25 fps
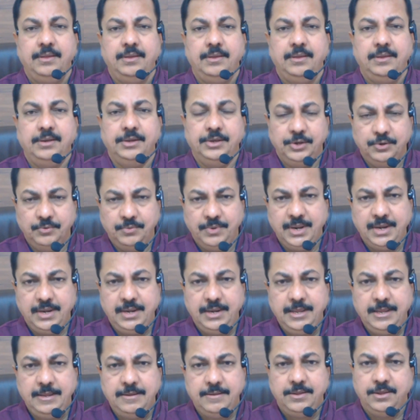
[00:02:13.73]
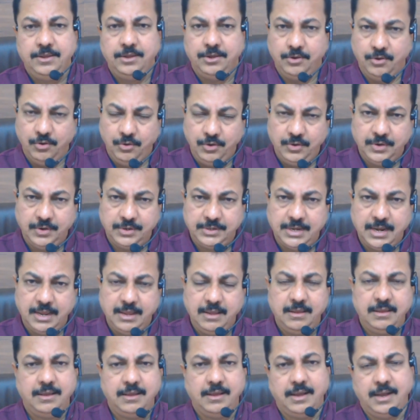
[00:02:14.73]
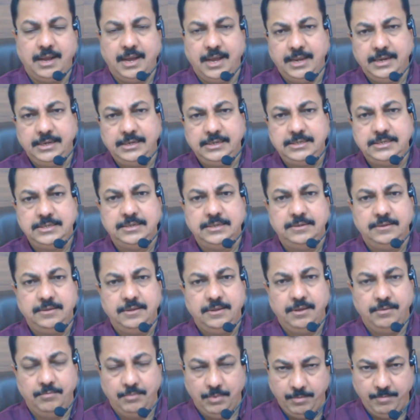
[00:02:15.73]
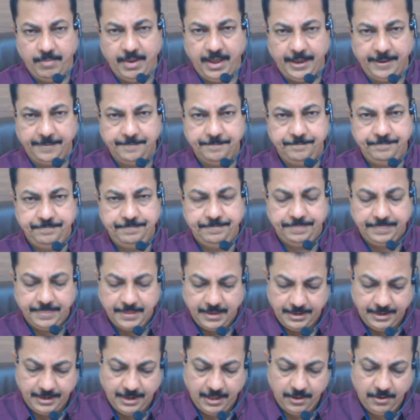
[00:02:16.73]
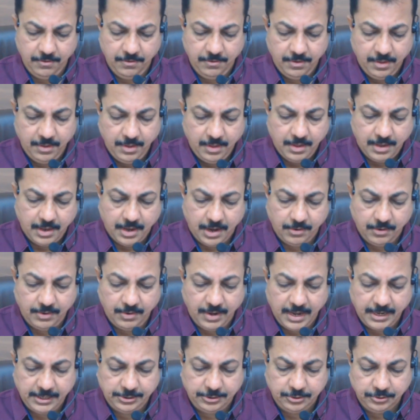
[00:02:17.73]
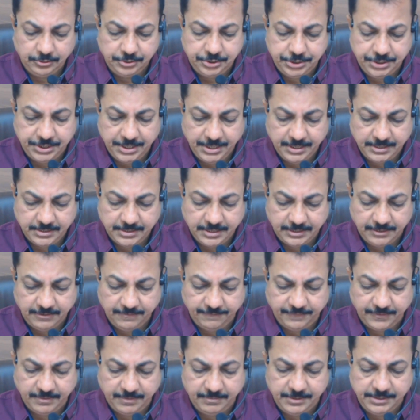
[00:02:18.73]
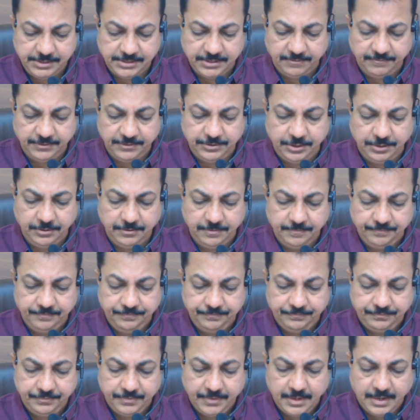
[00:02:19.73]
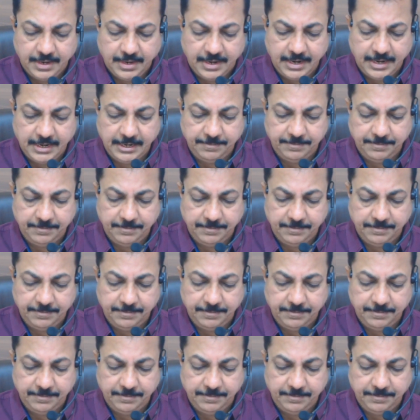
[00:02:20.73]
New Delhi, Kolkata and Mumbai. Now I would like to share that information with you, and